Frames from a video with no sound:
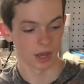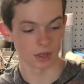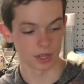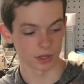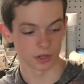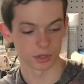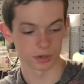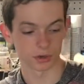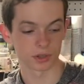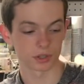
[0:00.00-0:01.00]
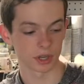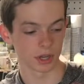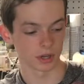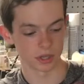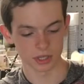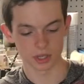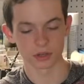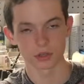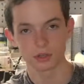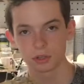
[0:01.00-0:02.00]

These also these can